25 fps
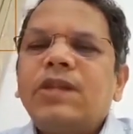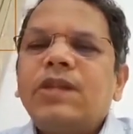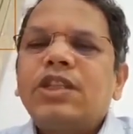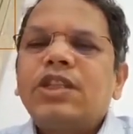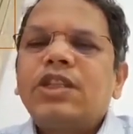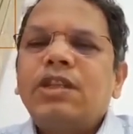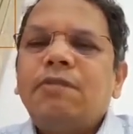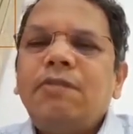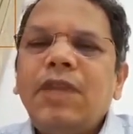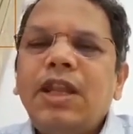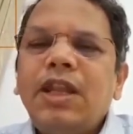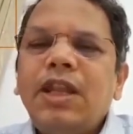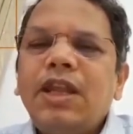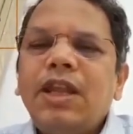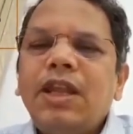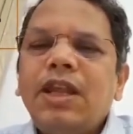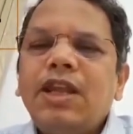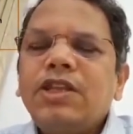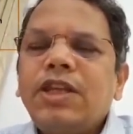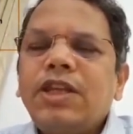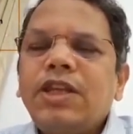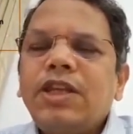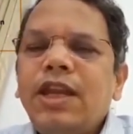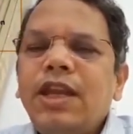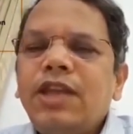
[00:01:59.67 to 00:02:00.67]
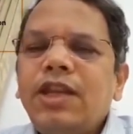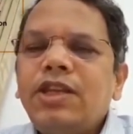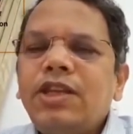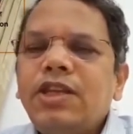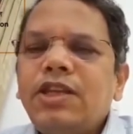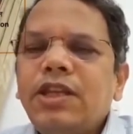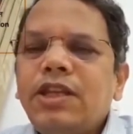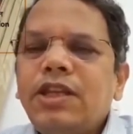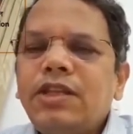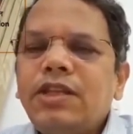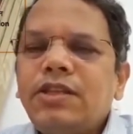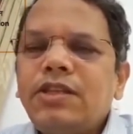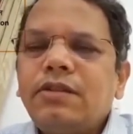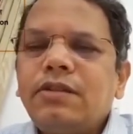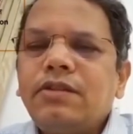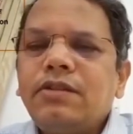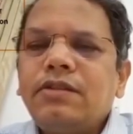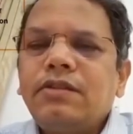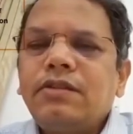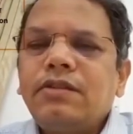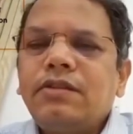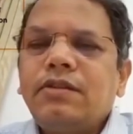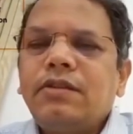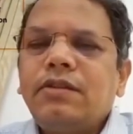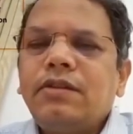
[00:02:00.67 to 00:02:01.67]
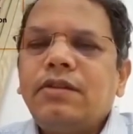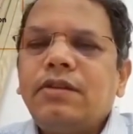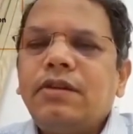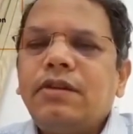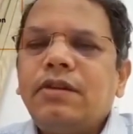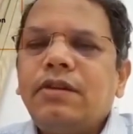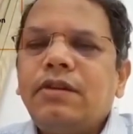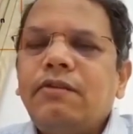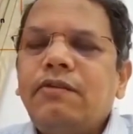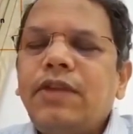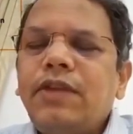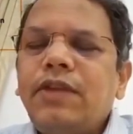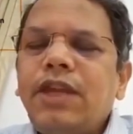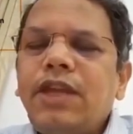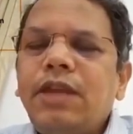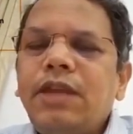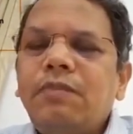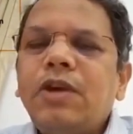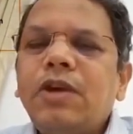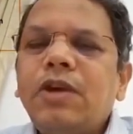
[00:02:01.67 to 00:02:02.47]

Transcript: Similar challenges uh, will